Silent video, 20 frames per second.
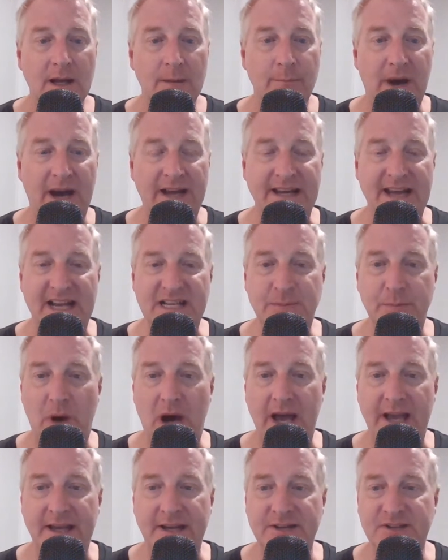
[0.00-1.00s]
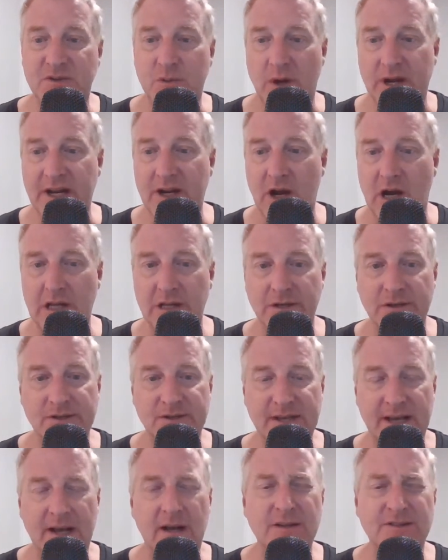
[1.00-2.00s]
My next buy-in is
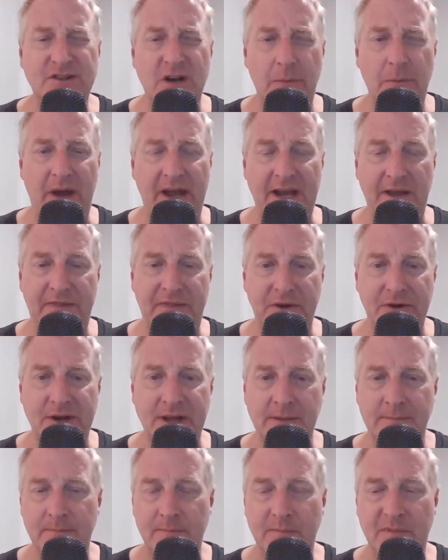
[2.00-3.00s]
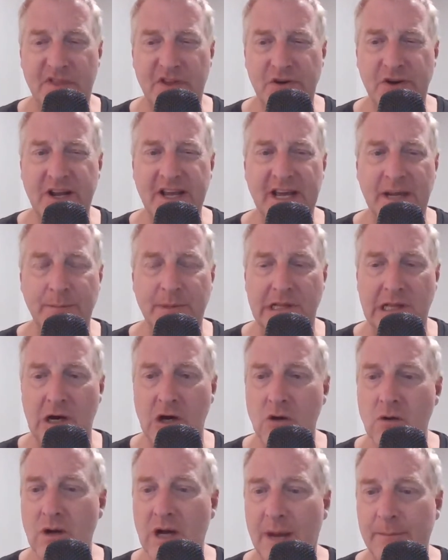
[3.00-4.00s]
$20. And I'll start buying at 30. 30 and
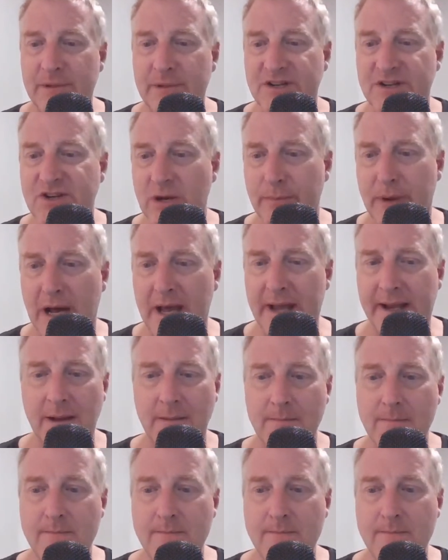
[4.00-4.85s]
below, I'm going to start buying.